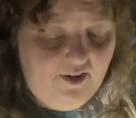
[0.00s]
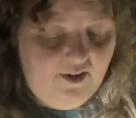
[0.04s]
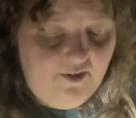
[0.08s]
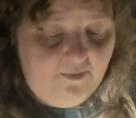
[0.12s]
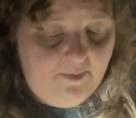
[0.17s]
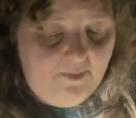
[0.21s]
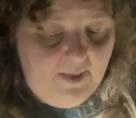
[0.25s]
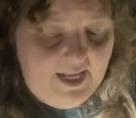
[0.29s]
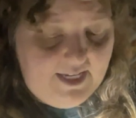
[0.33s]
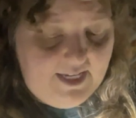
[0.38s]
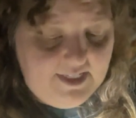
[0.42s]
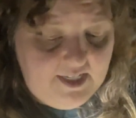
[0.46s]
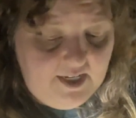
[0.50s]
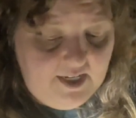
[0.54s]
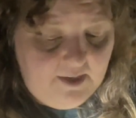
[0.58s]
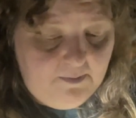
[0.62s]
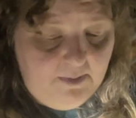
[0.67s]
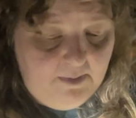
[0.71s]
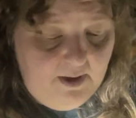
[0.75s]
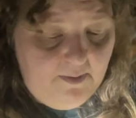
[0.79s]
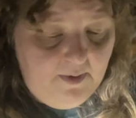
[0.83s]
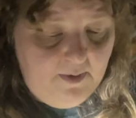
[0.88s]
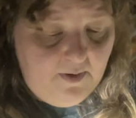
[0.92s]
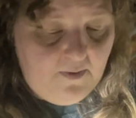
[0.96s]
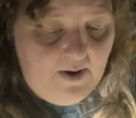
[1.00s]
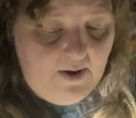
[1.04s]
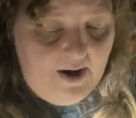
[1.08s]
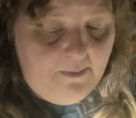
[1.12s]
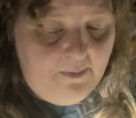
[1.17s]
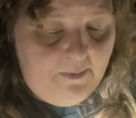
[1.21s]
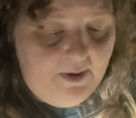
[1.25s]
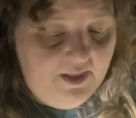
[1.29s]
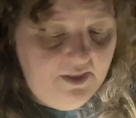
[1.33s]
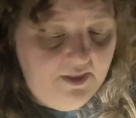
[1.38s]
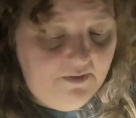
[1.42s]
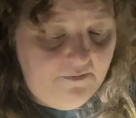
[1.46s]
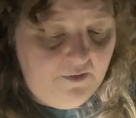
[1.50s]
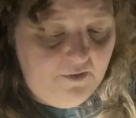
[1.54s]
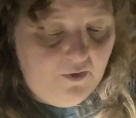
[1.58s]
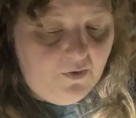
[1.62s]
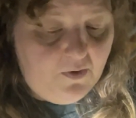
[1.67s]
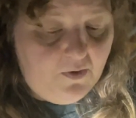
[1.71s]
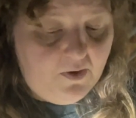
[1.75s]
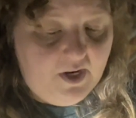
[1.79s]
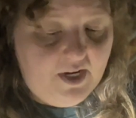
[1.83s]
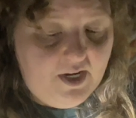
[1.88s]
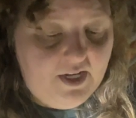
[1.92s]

of plastic bubble wrap on the floor